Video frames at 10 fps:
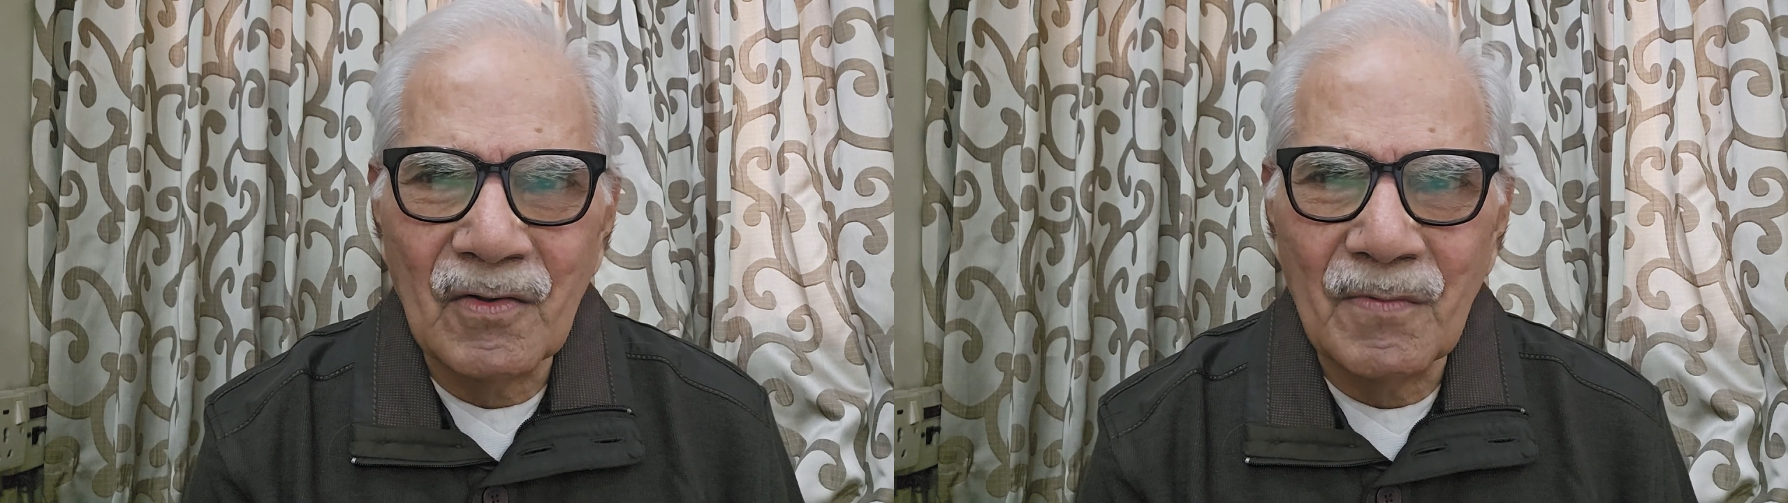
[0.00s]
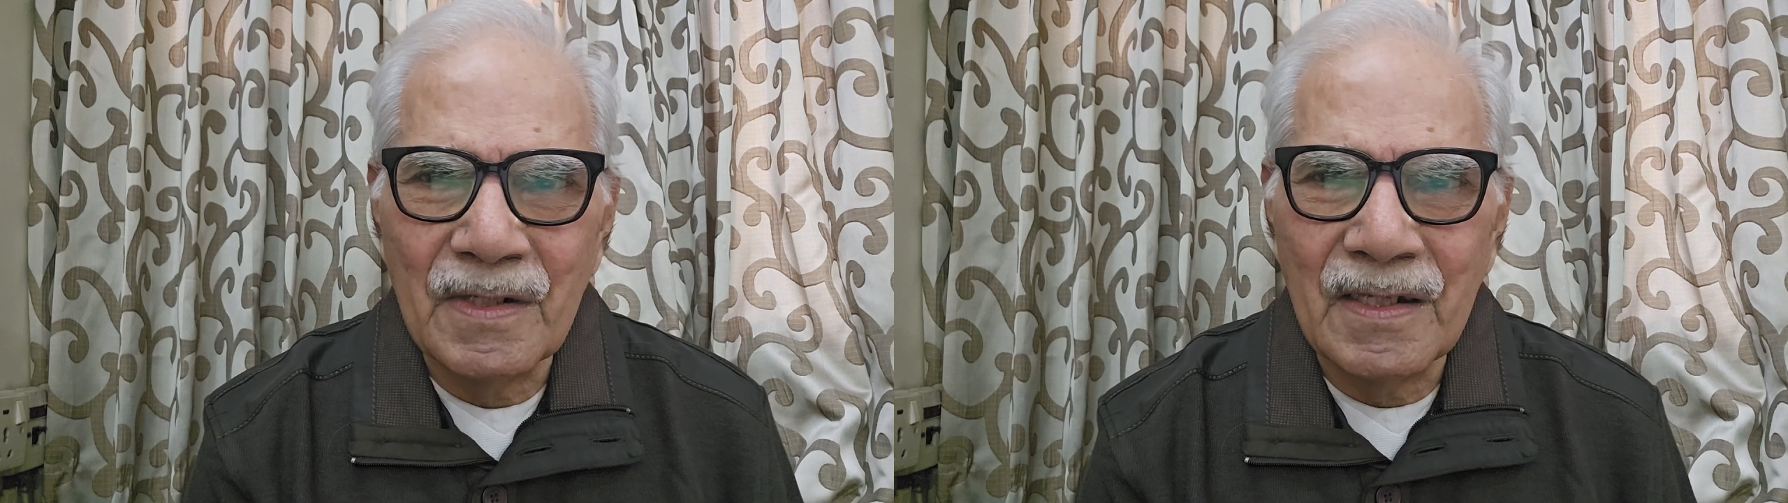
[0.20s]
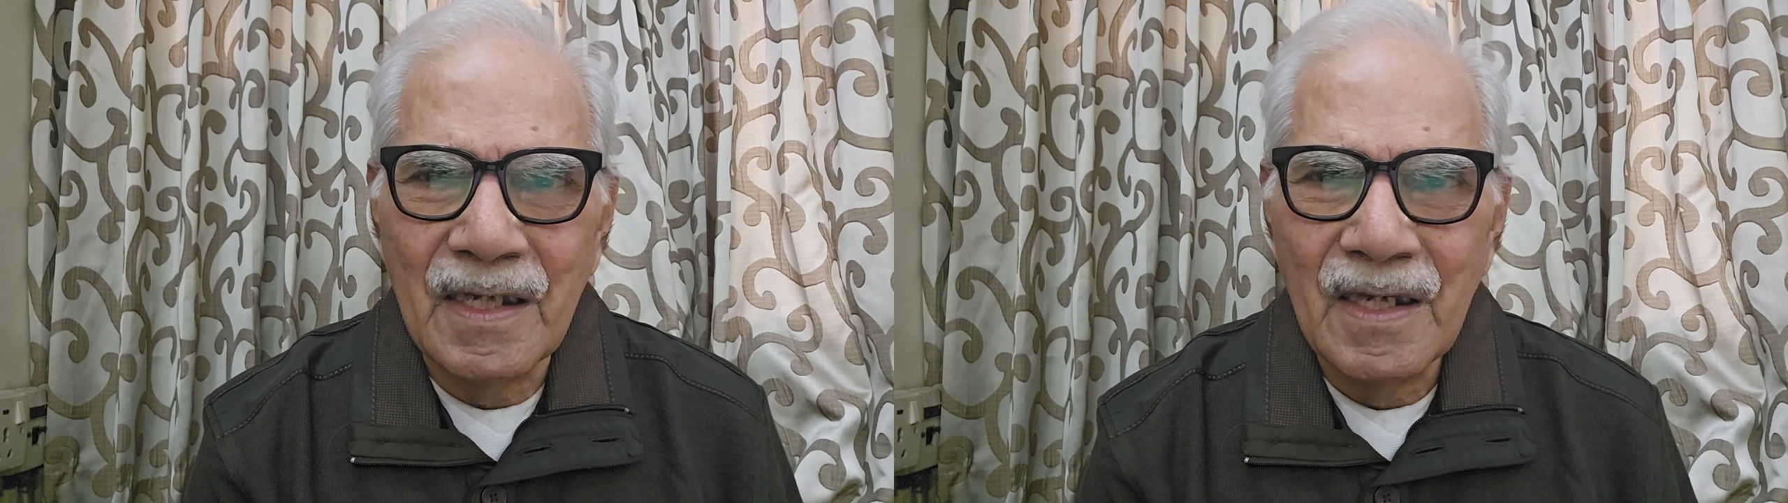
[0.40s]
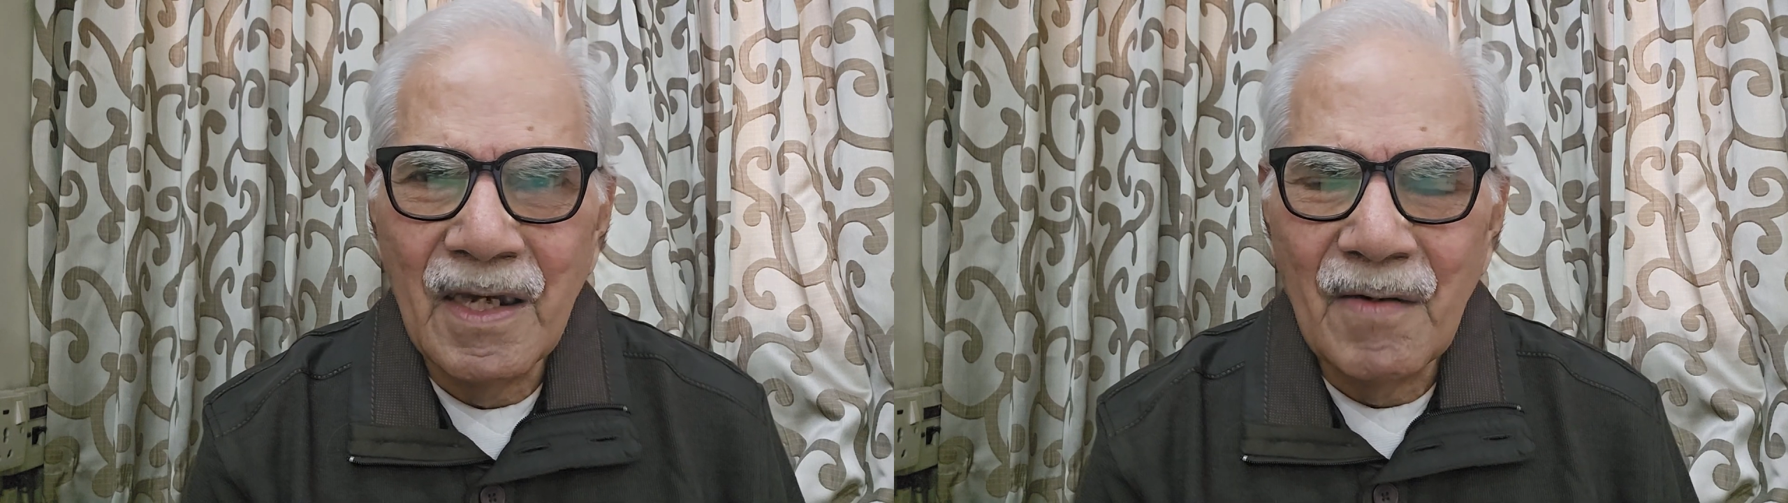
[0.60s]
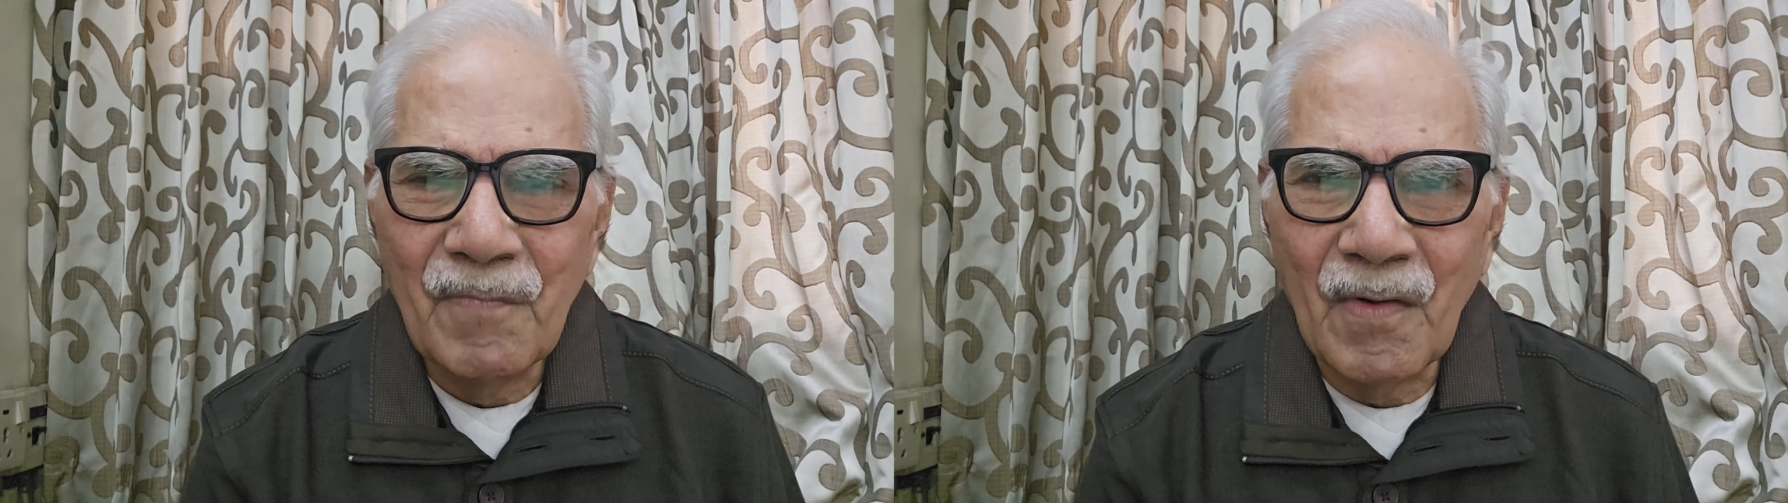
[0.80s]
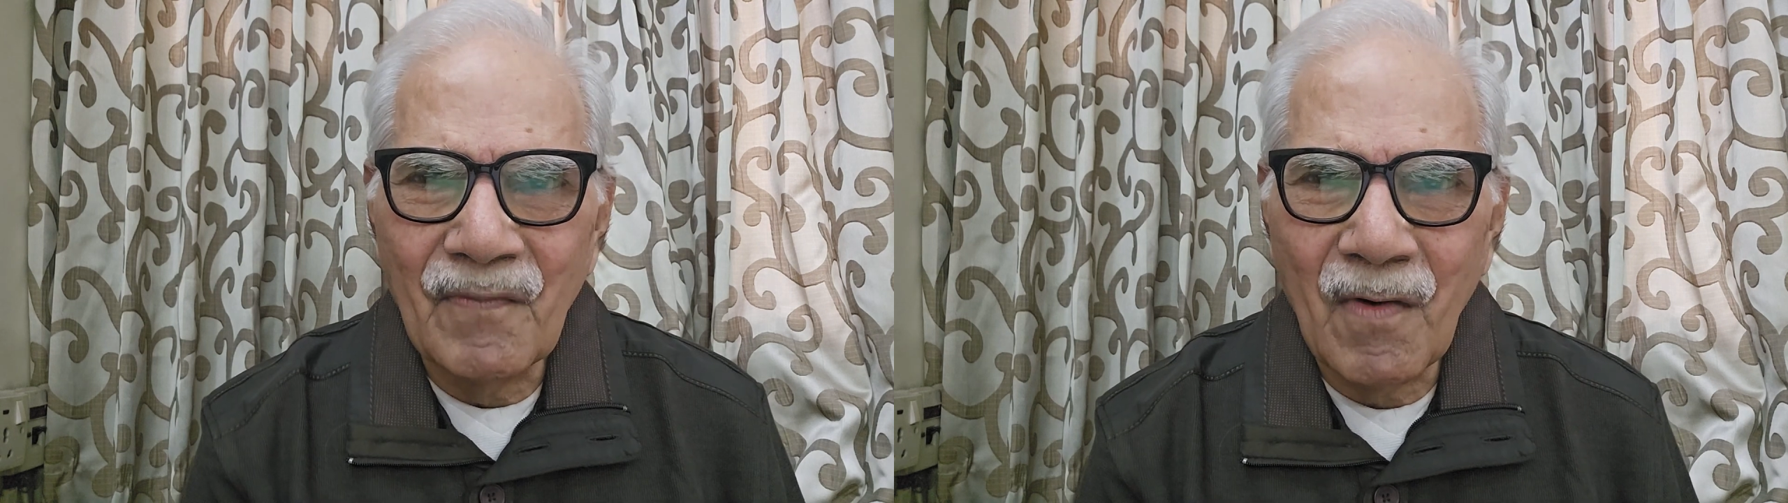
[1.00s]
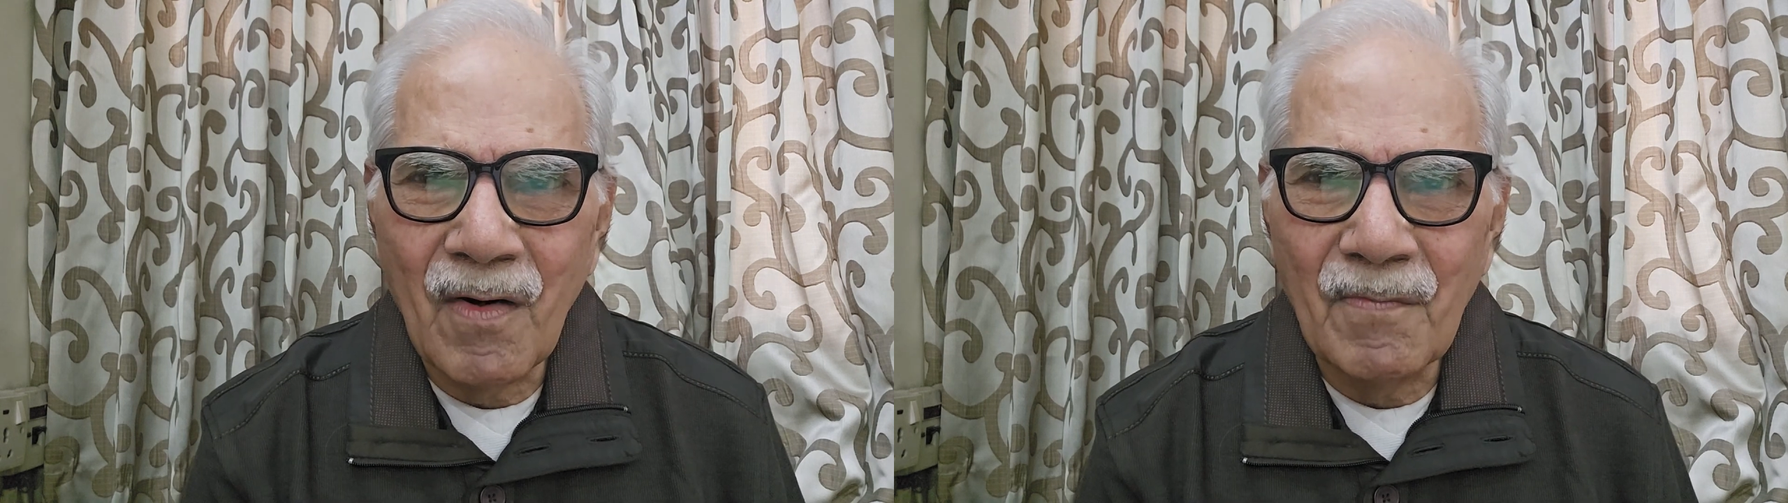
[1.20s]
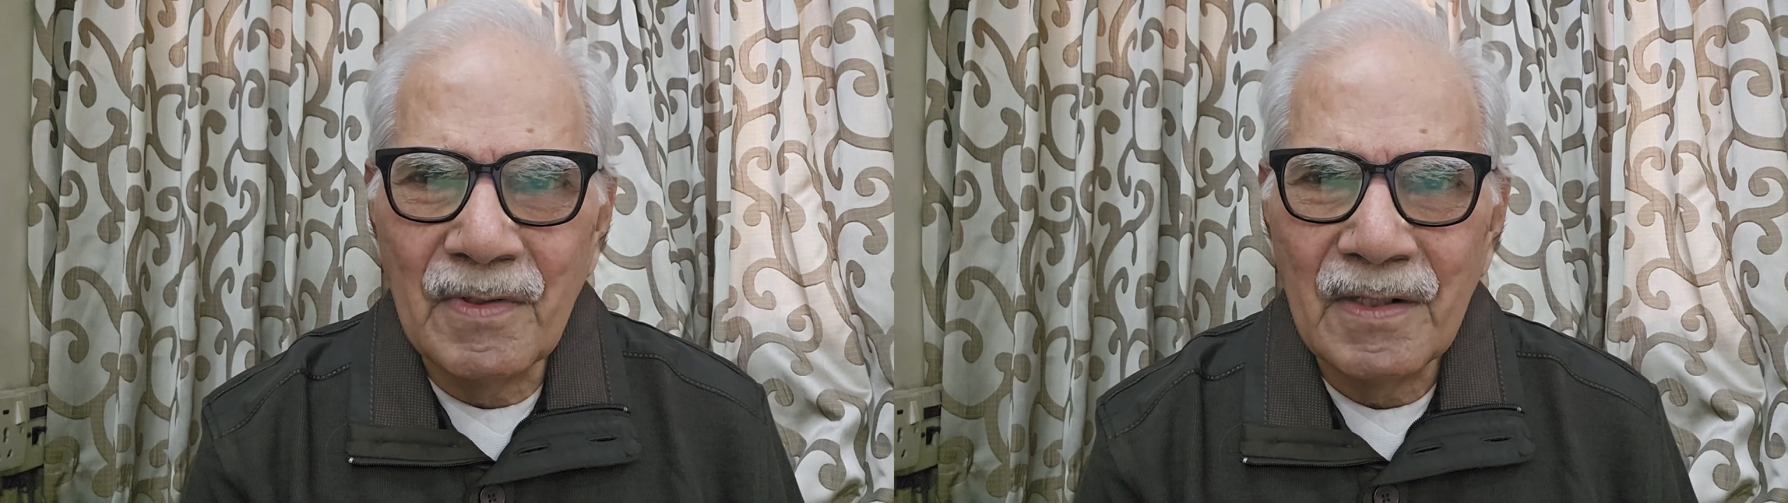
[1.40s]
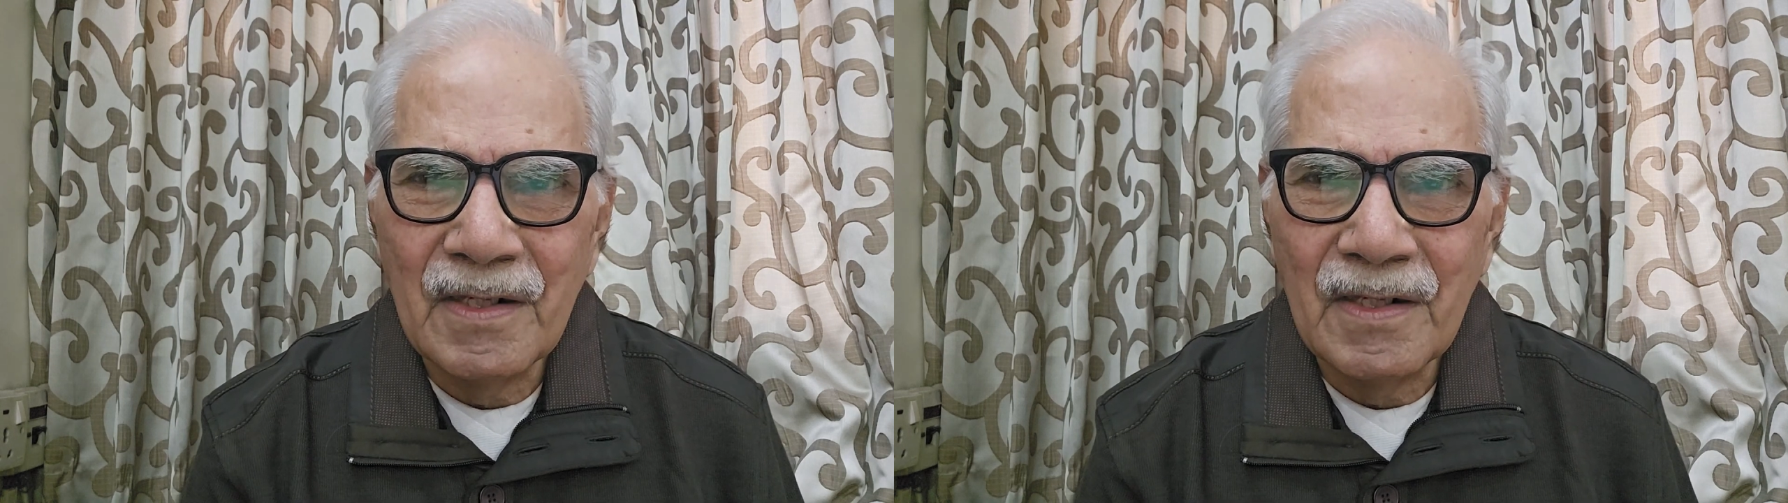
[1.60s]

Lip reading: to be performed